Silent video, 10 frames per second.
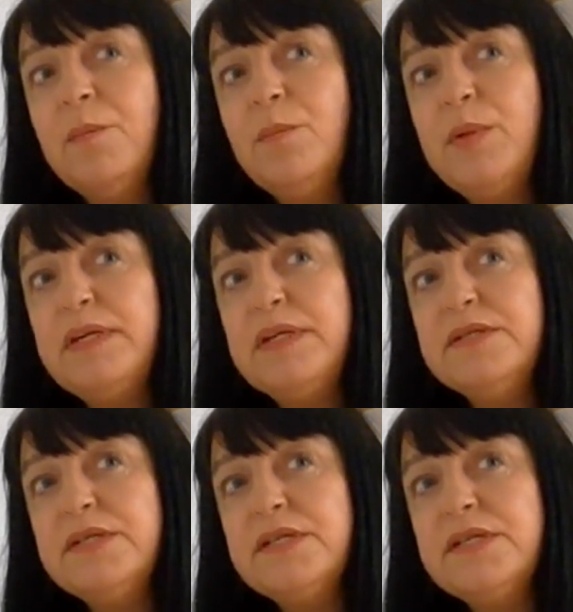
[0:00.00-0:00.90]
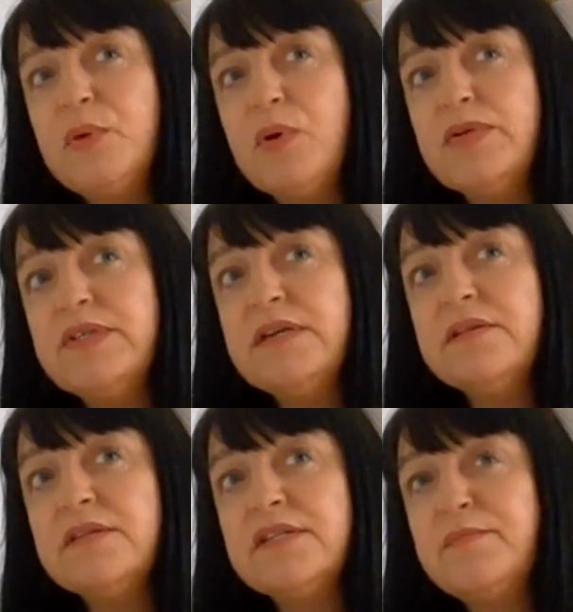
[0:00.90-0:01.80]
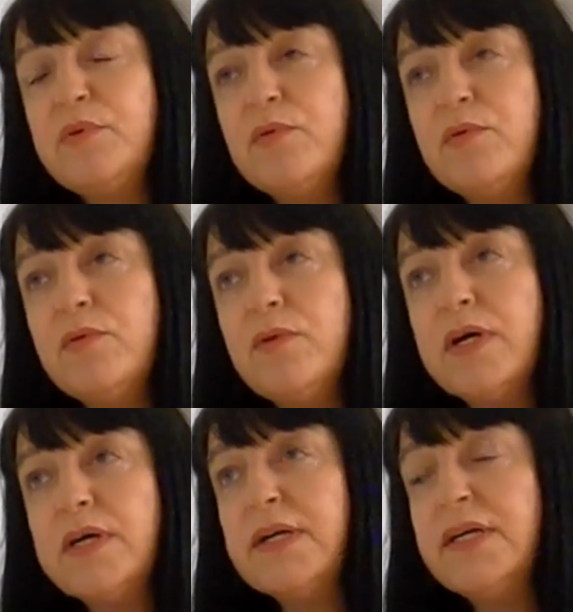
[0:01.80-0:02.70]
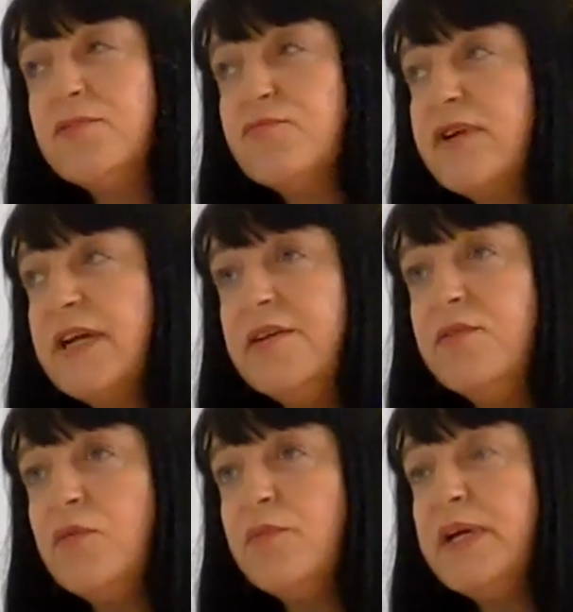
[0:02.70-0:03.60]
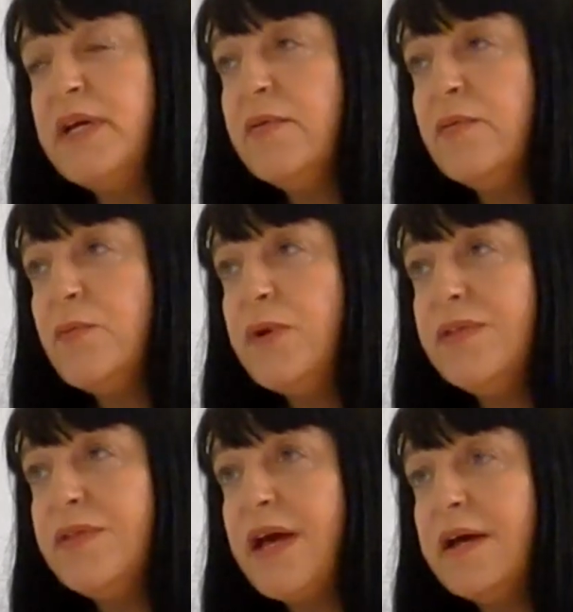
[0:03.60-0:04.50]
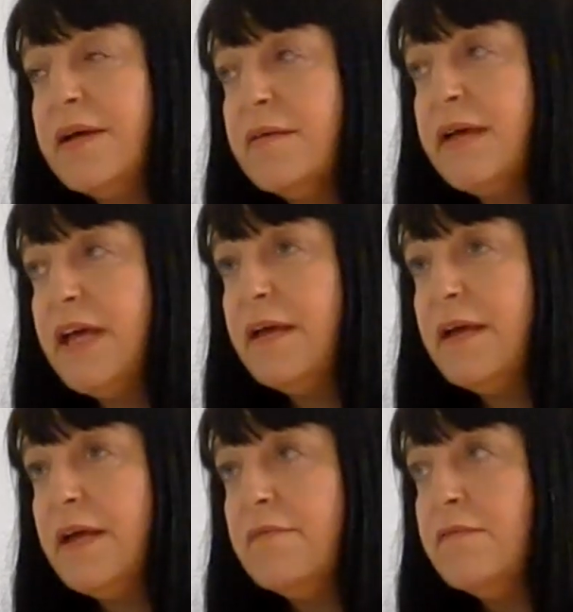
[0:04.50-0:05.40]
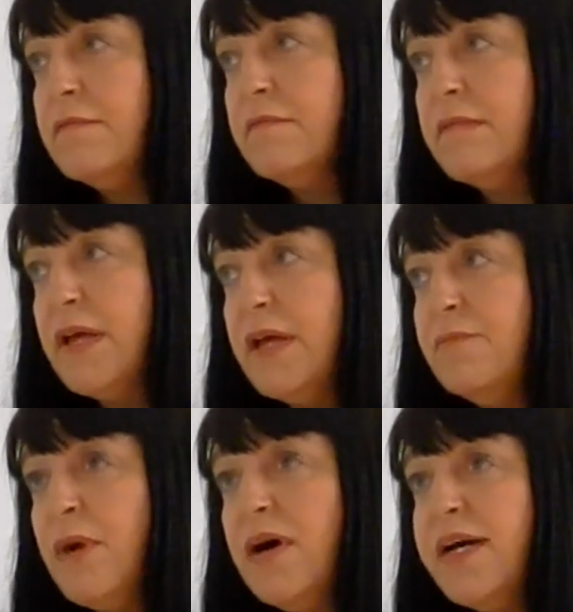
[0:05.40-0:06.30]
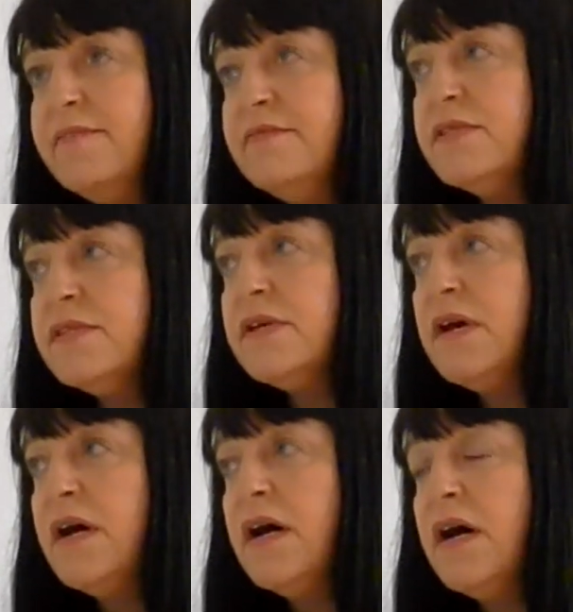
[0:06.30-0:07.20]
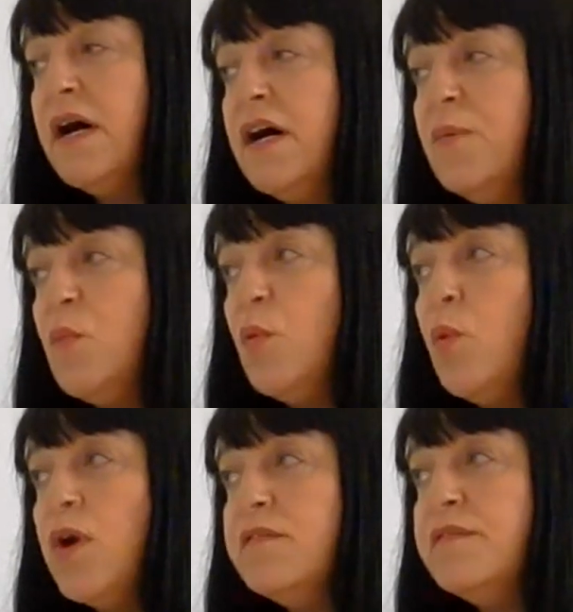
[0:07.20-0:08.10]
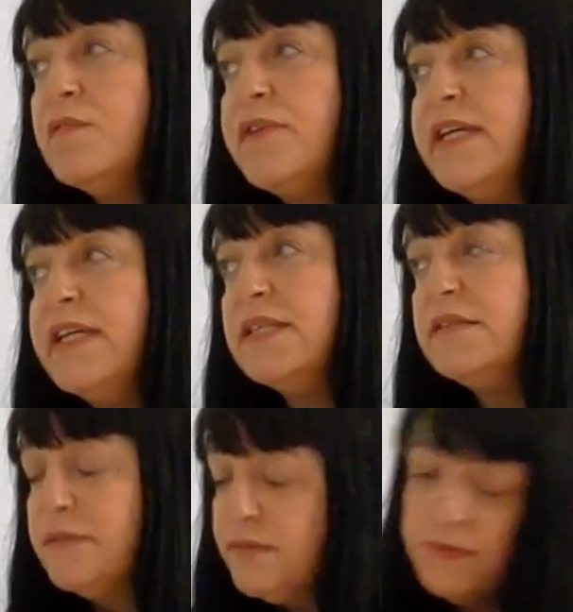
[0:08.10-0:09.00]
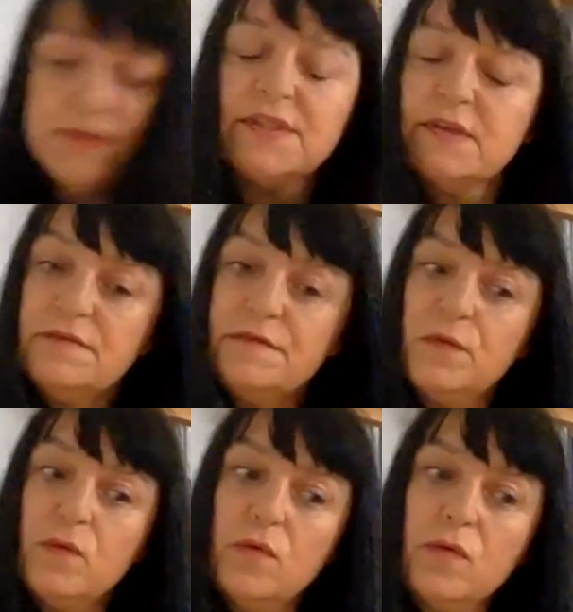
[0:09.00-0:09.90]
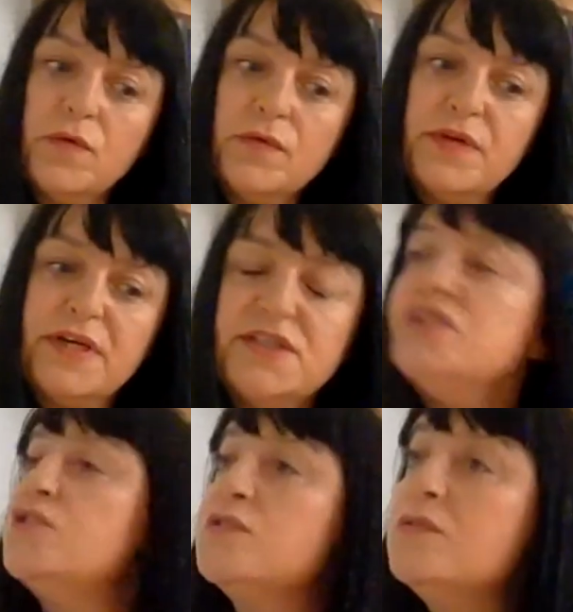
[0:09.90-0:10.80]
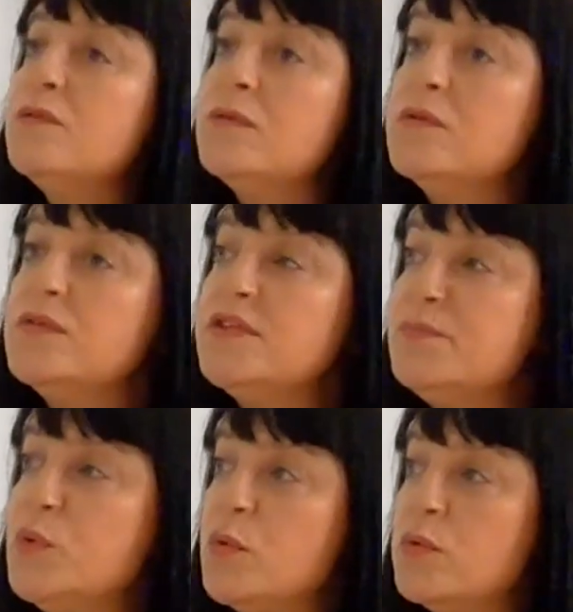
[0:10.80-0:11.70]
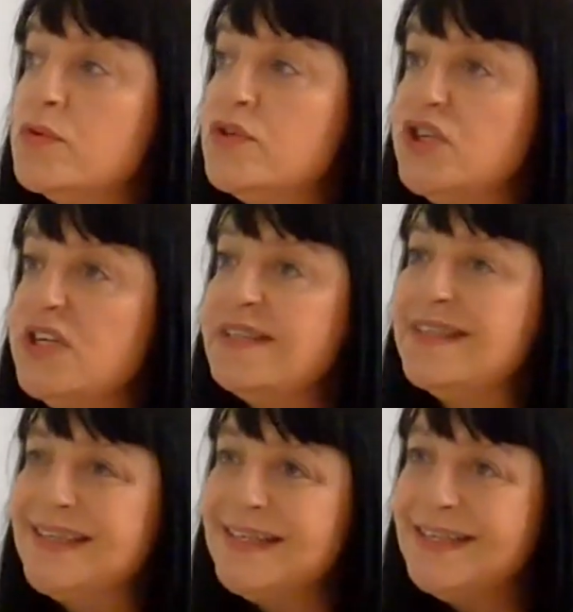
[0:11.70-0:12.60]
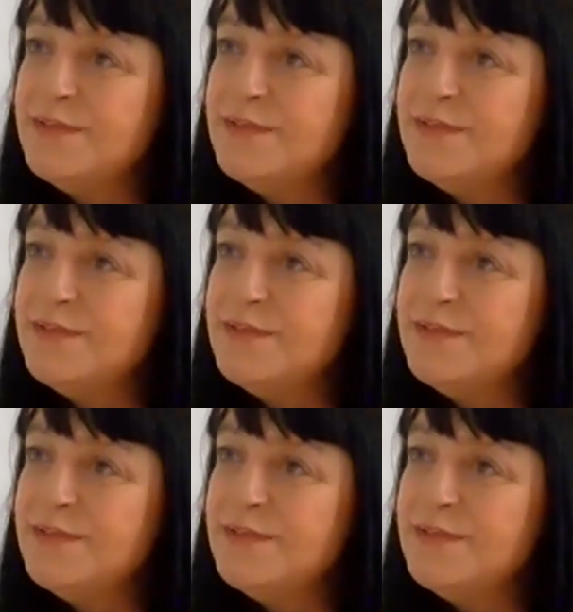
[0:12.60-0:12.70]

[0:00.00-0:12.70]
implemented the policy and support has really not been with that in mind. One of the reasons for the additional support to JISC